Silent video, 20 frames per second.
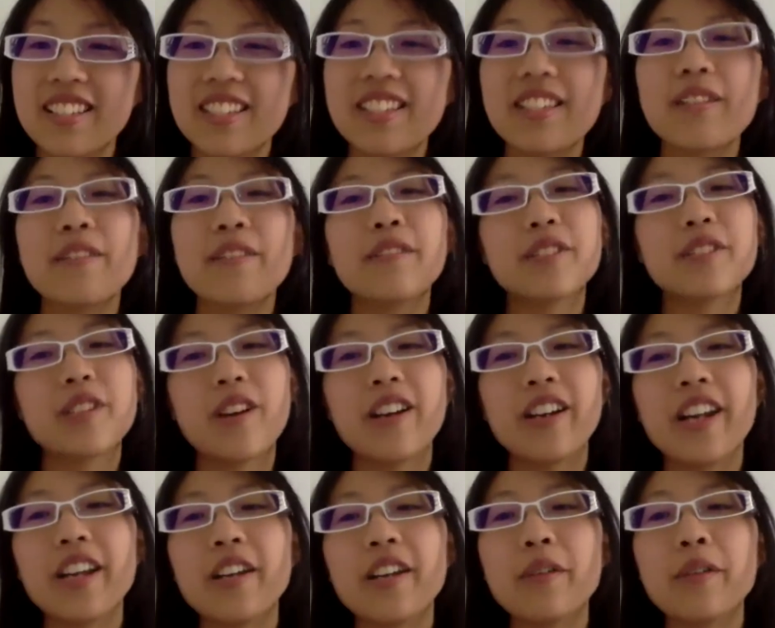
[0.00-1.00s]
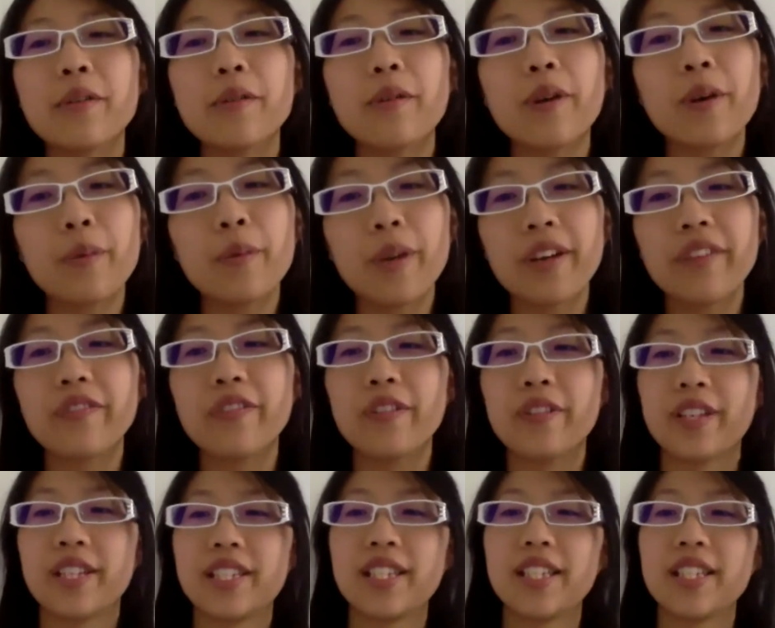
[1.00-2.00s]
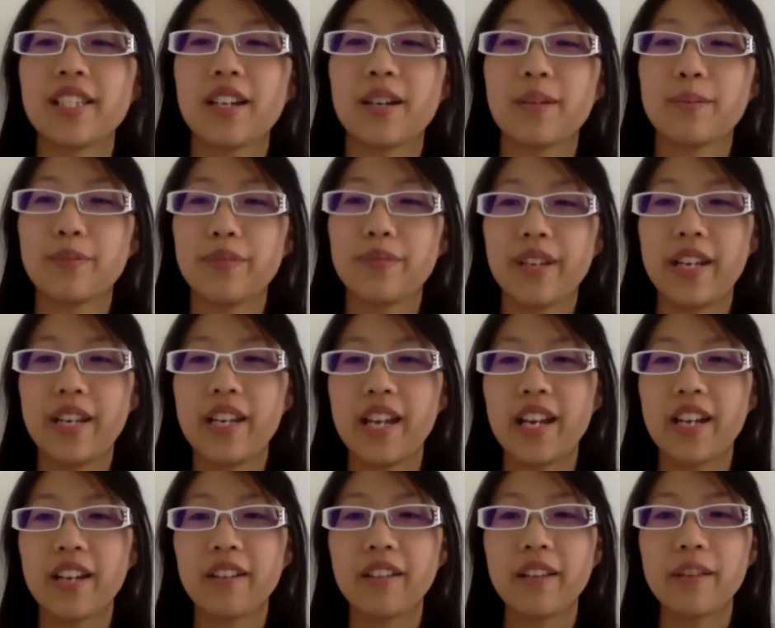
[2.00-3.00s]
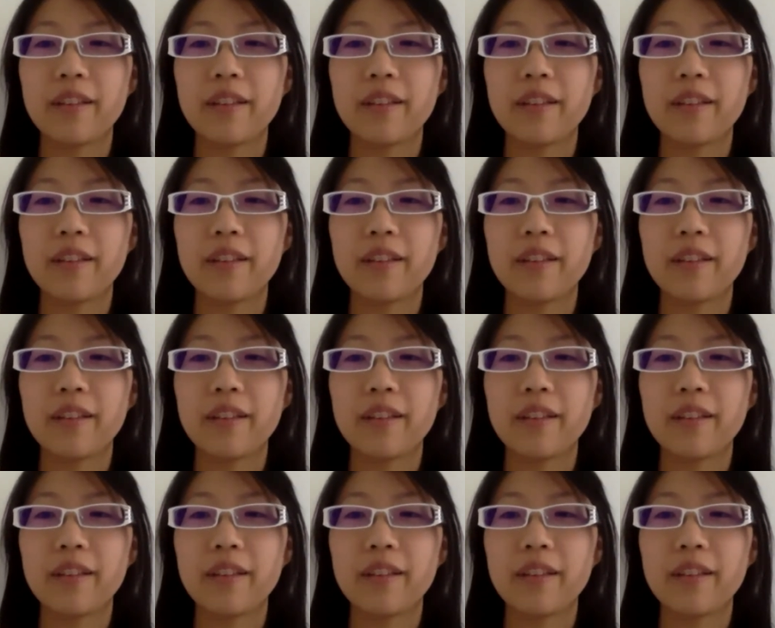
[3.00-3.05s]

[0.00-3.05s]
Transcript: So, Dawn, I know your work focuses on prenatal and